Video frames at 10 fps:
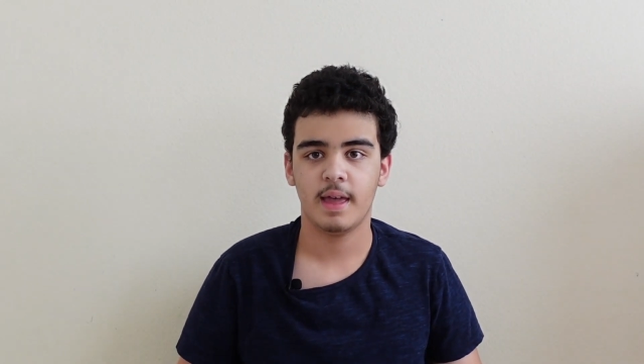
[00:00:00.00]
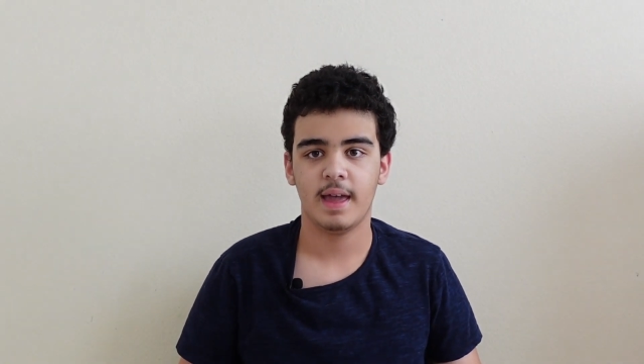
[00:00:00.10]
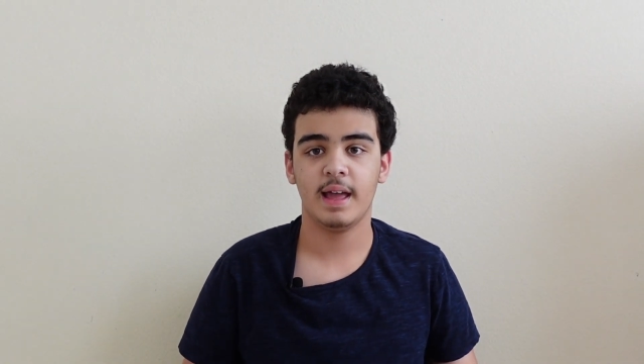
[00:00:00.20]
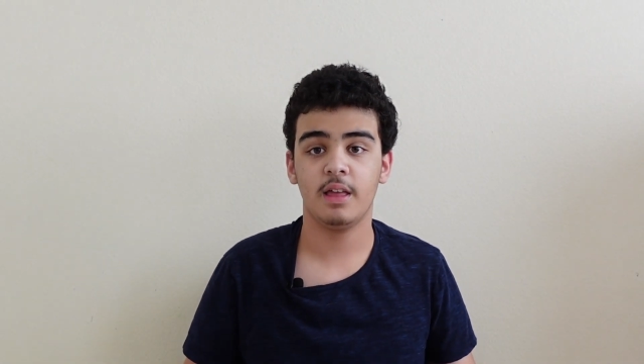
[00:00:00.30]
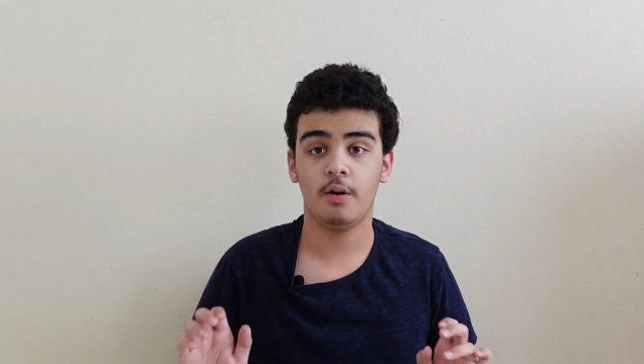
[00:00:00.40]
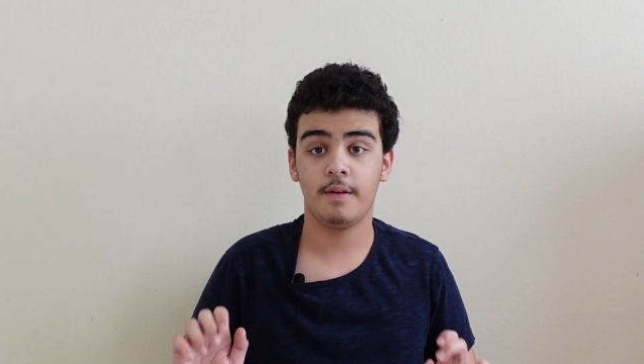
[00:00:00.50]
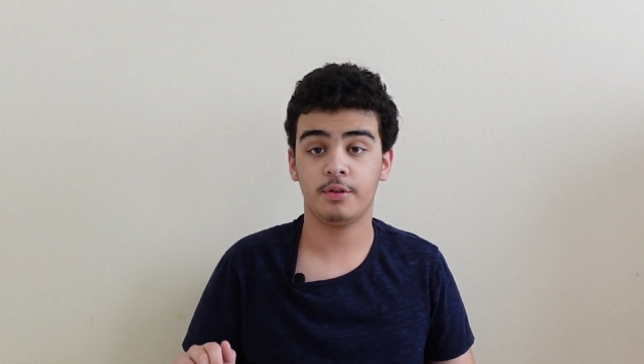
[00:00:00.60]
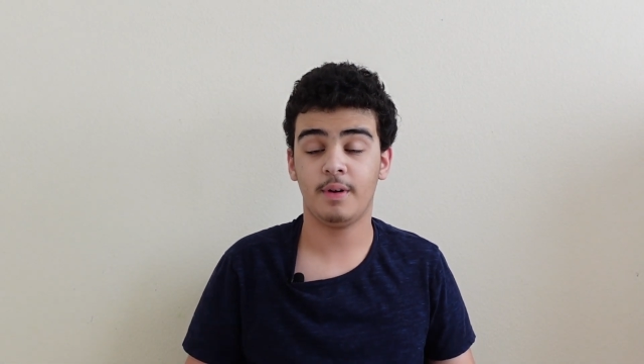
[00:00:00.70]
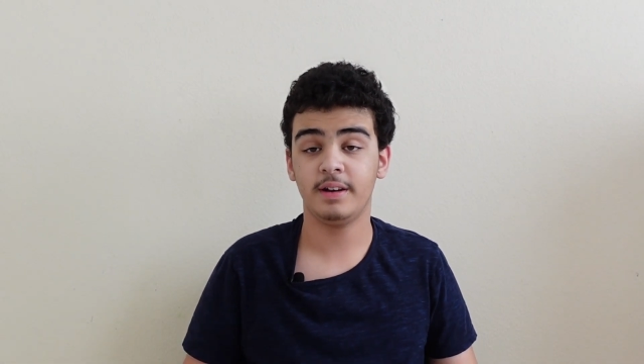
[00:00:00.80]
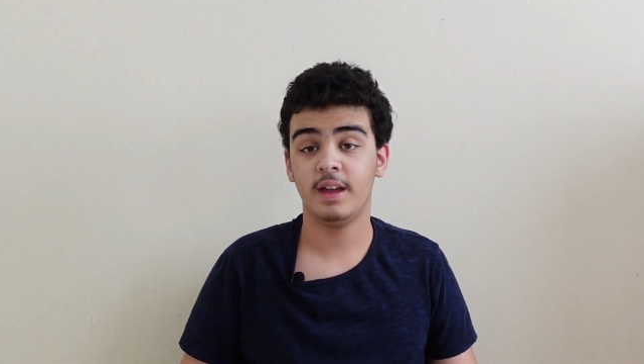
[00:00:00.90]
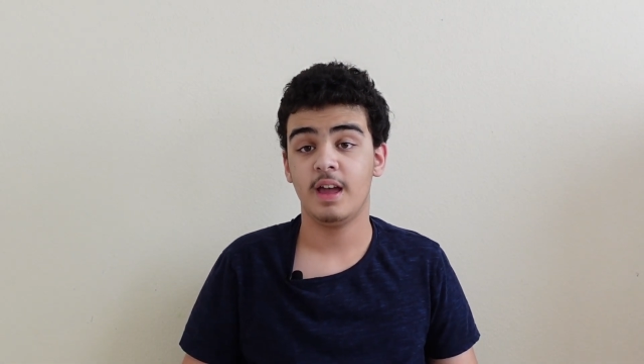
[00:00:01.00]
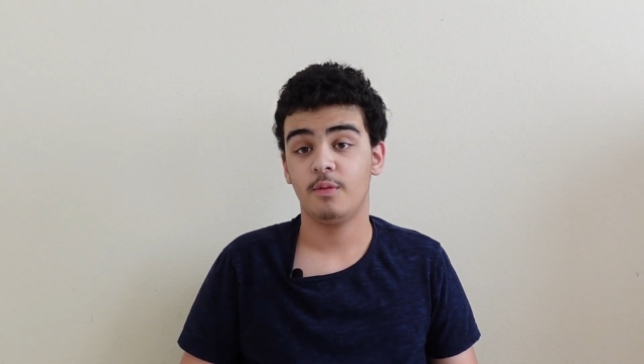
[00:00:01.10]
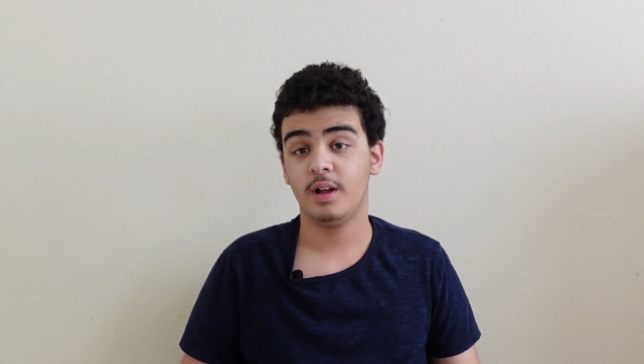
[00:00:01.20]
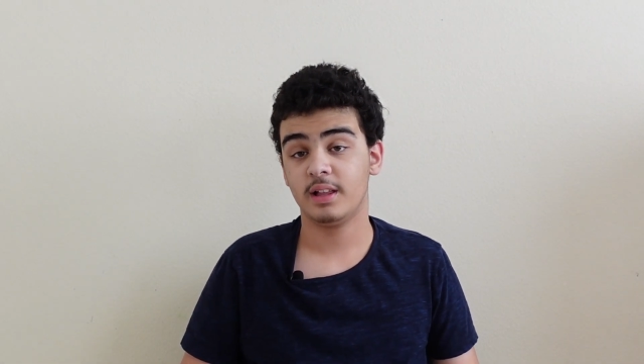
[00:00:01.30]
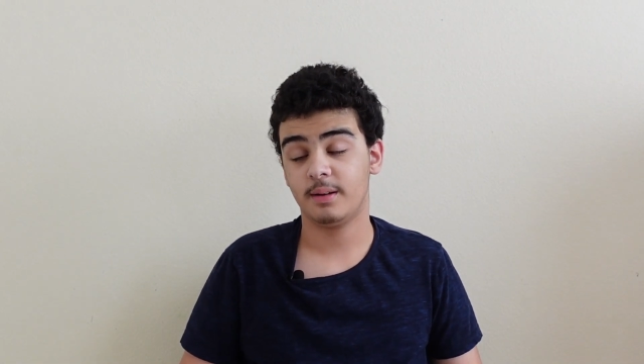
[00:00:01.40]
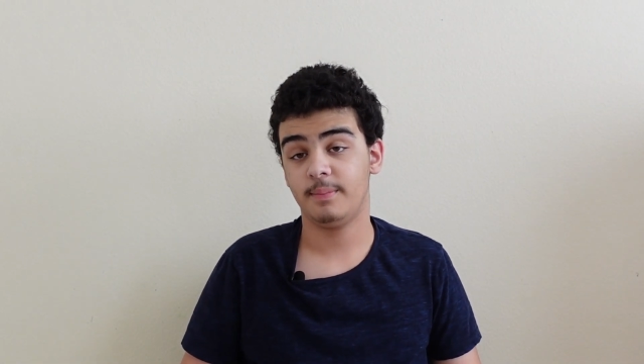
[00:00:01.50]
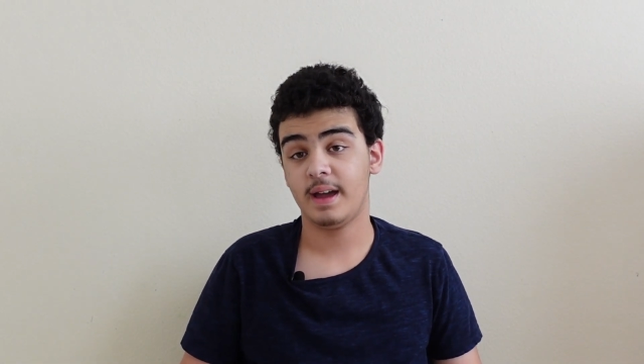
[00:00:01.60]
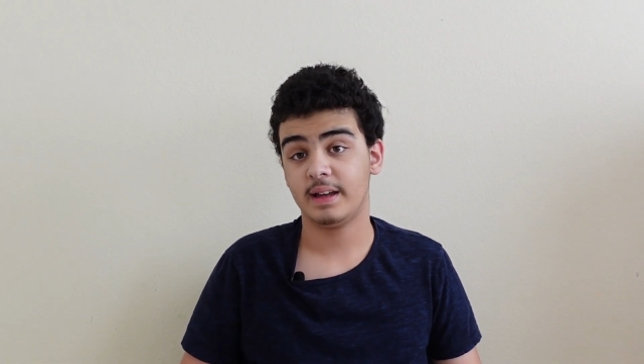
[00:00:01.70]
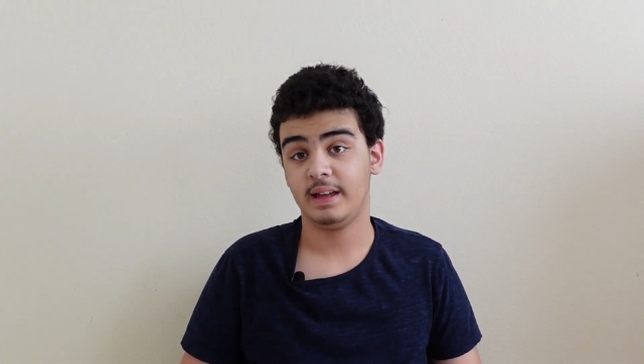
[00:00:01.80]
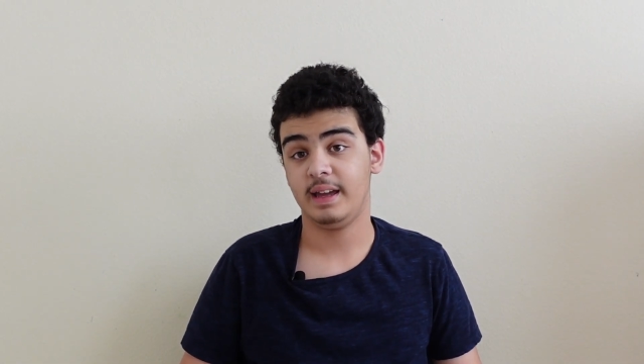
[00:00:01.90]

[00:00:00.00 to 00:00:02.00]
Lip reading: Hello everyone, welcome back,